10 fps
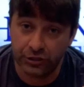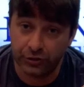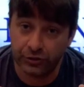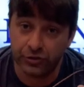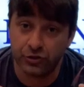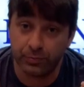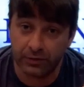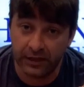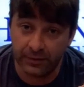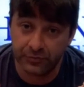your shieldeds,
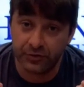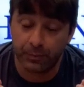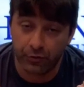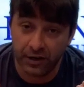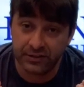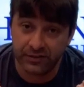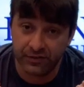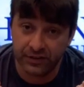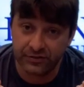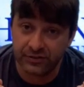your plenums, the
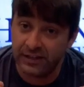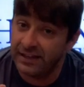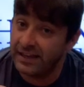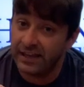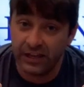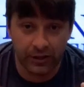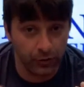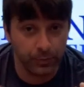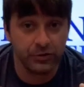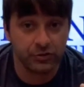price of this,
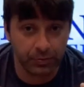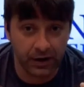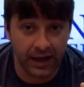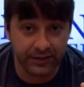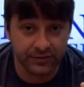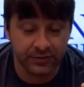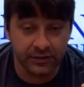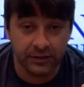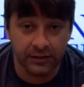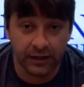you'll be
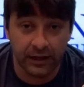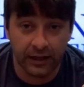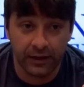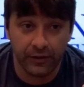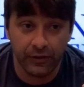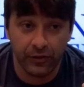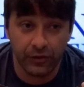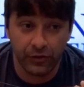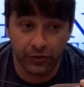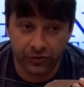surprised.
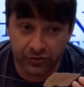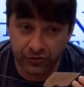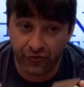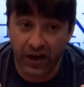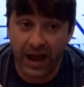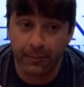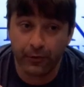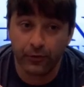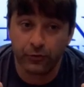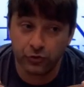This is
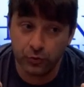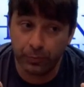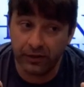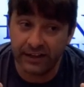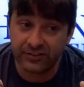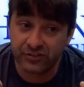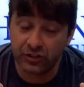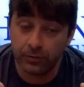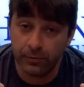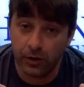fiber,
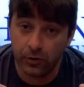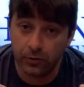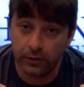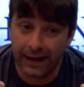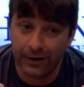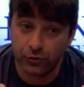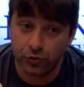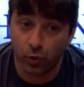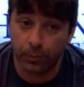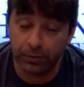duplex, single mode,
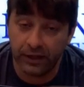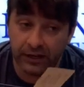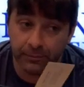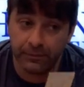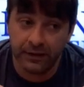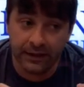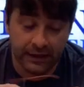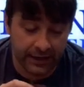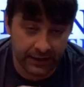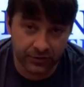outdoor plenum.
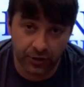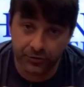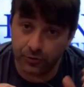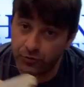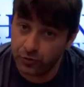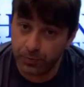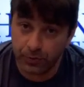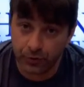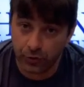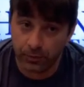It's also
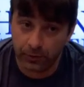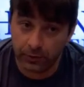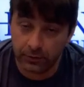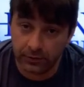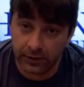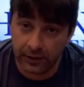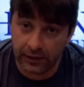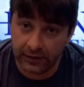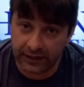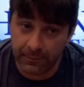super durable,
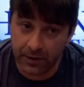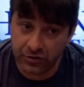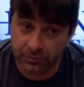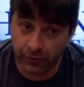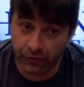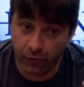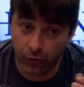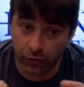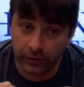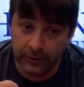like I mentioned
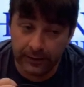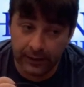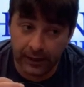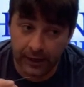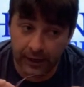before,